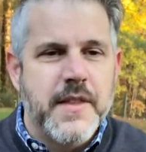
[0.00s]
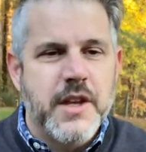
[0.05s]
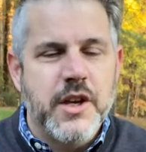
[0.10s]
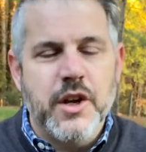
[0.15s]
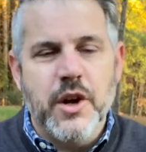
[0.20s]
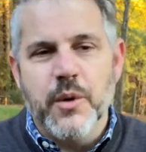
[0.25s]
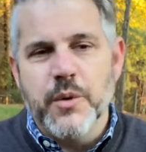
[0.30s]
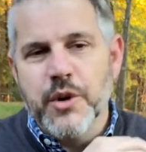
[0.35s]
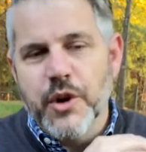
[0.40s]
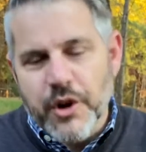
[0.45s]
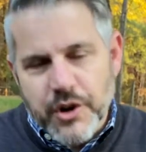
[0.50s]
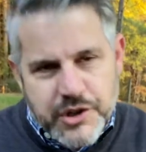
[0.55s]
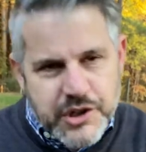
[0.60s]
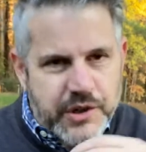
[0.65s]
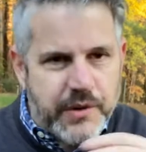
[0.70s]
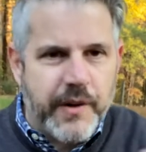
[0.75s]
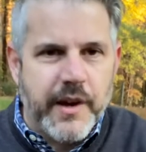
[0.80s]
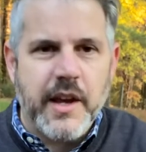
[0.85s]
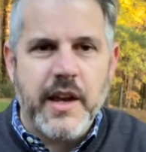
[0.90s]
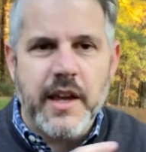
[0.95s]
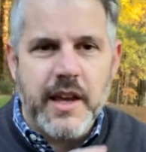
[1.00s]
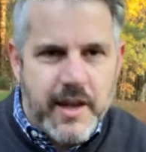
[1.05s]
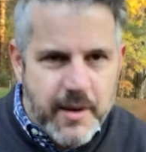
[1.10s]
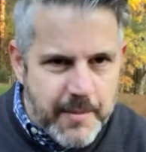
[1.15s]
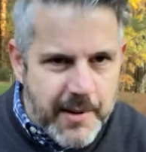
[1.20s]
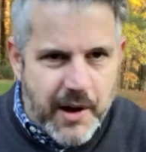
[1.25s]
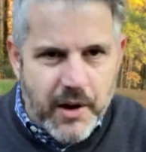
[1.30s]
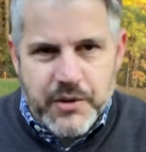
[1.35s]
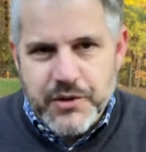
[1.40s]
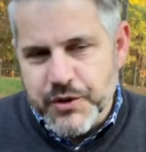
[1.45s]
you know, nurturing,
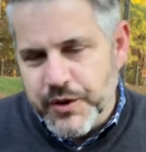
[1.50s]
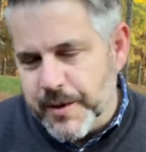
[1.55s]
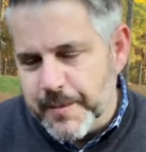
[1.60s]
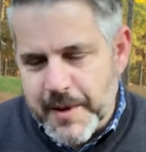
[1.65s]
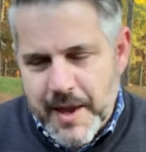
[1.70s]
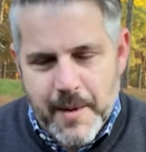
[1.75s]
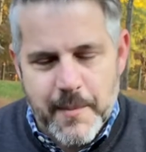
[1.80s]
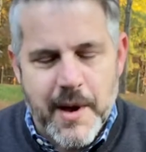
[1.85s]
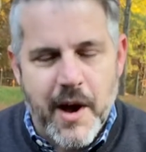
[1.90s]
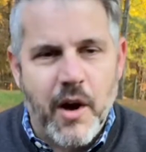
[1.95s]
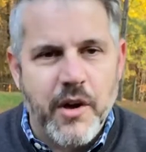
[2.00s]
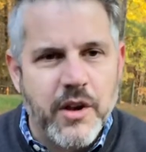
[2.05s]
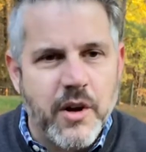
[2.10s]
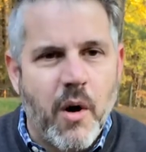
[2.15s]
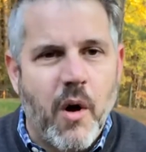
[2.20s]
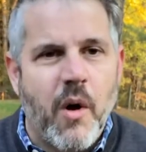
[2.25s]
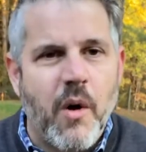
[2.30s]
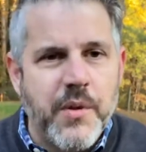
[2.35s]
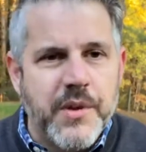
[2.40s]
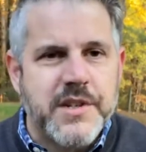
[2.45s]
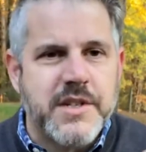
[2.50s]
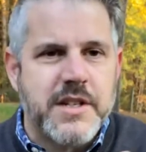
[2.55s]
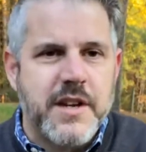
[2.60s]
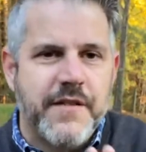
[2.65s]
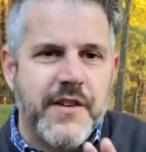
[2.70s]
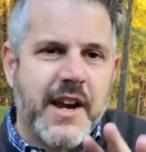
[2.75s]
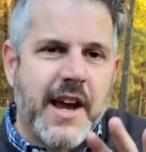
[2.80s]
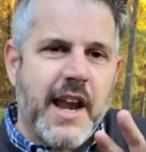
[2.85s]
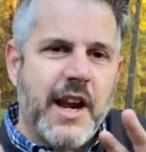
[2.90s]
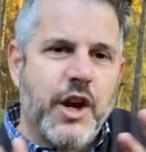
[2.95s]
email, drip campaign, you know, all this
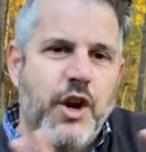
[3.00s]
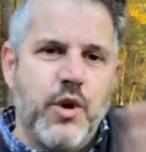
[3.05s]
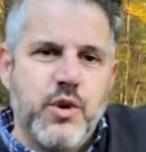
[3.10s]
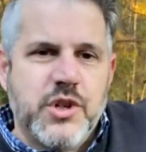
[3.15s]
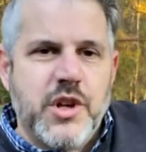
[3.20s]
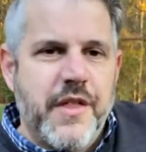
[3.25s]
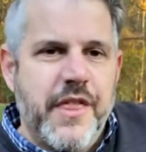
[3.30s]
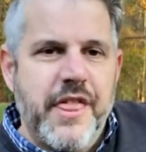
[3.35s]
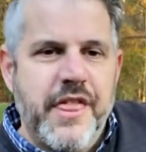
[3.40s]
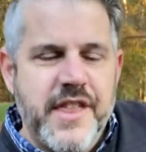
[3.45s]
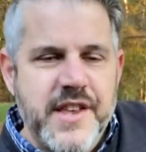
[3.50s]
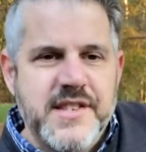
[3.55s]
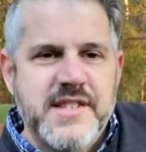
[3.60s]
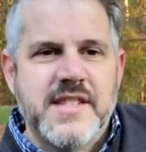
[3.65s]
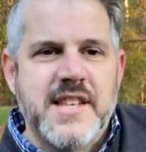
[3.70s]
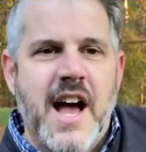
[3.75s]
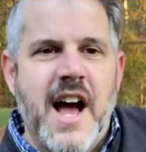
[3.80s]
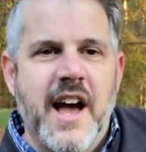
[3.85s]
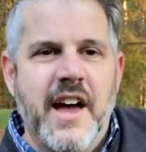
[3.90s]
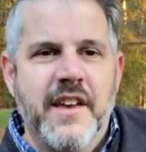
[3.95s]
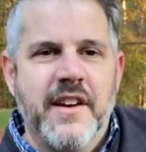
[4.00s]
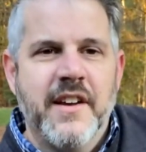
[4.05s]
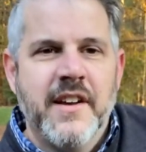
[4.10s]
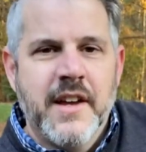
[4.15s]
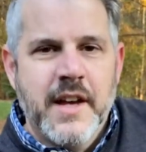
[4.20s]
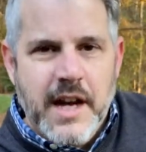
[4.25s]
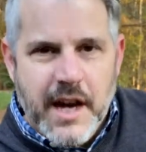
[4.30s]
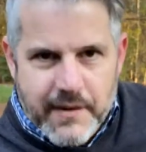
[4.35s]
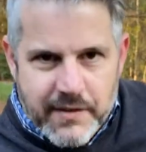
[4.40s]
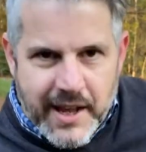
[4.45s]
stuff, it kind of goes on this side
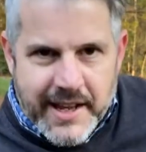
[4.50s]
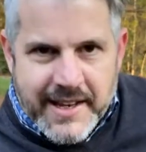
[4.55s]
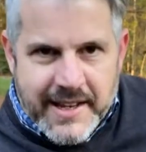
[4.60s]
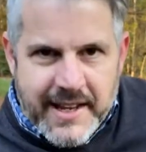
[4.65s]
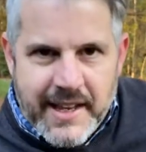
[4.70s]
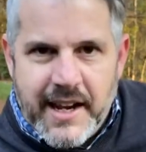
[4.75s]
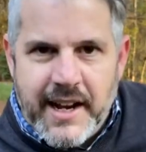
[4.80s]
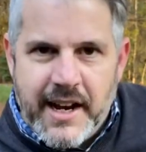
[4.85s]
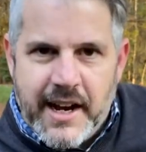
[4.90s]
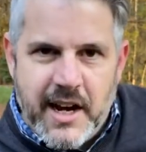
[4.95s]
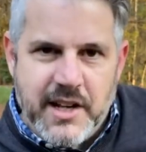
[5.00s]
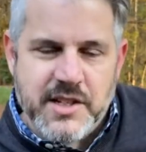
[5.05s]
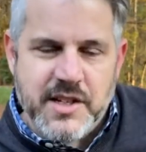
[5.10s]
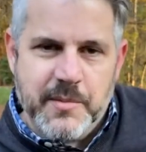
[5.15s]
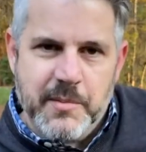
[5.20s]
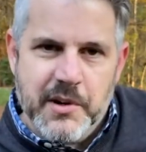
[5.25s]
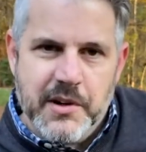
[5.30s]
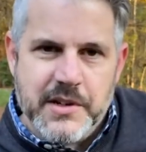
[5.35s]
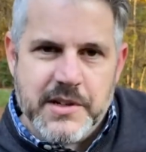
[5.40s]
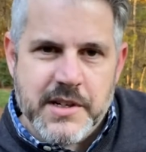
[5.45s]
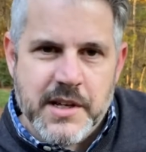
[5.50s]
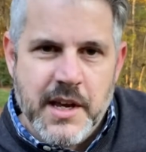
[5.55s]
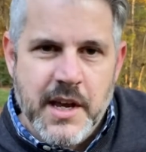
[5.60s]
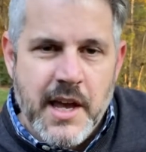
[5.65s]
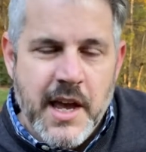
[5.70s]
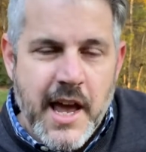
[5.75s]
of like getting customers.